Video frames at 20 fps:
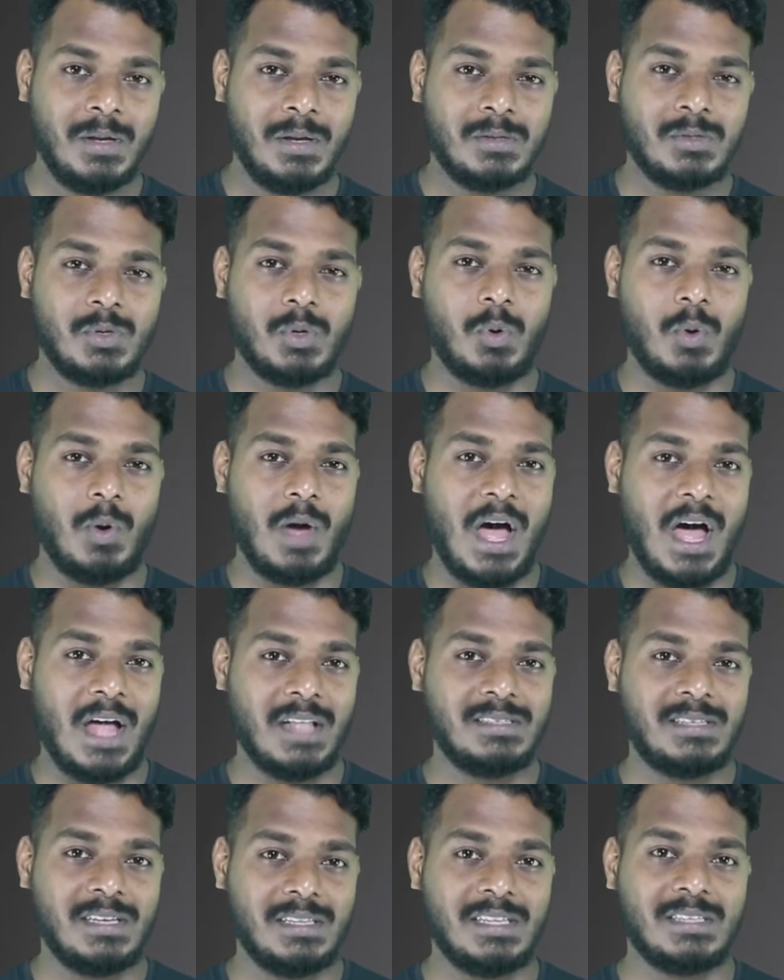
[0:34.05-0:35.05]
So to
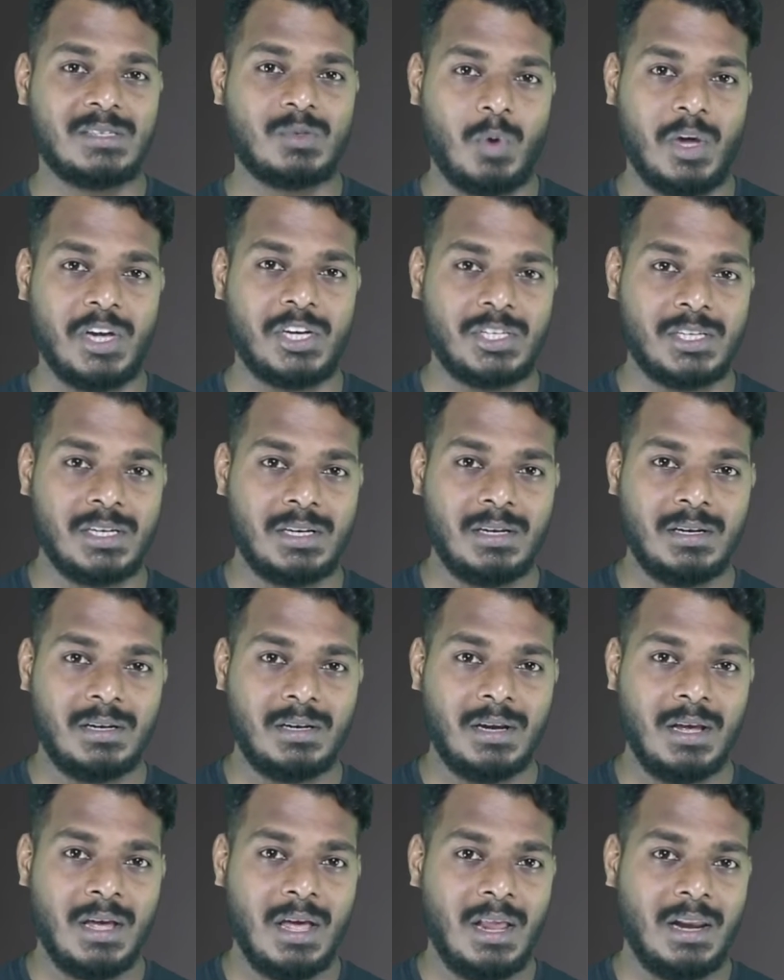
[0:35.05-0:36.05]
answer this question,
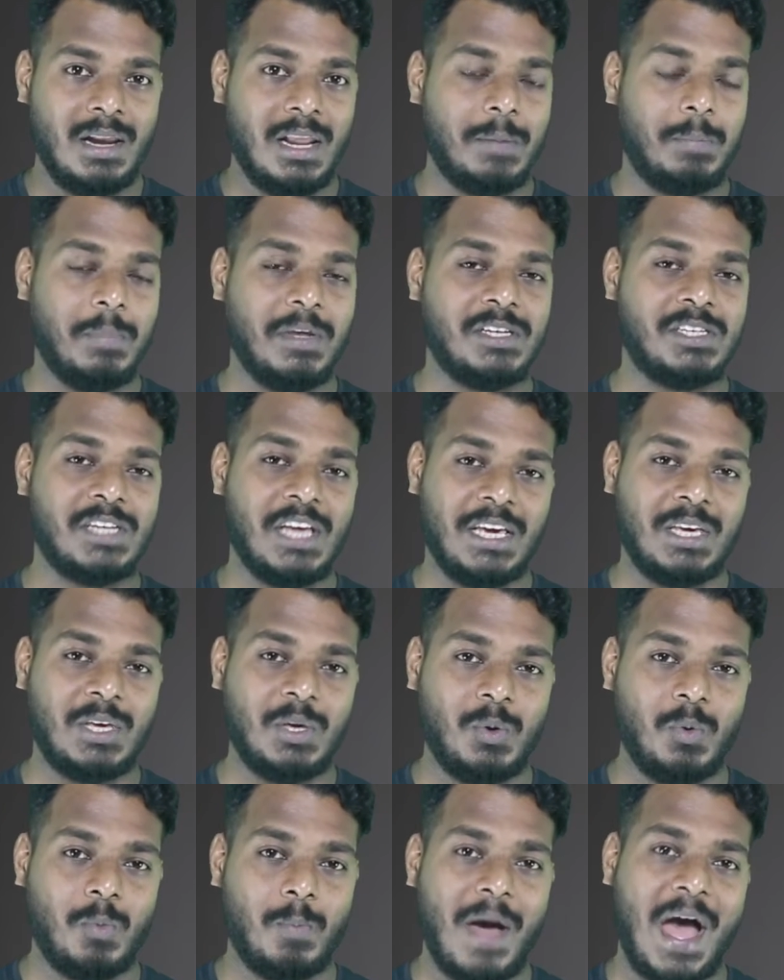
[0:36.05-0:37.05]
let me take
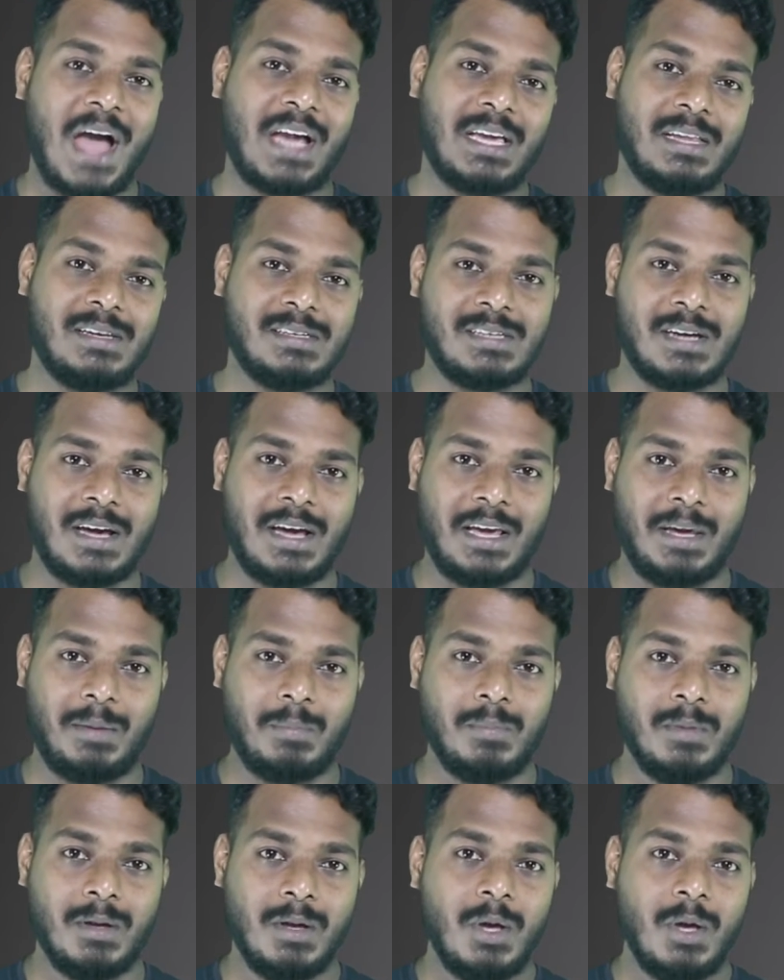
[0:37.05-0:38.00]
you back in time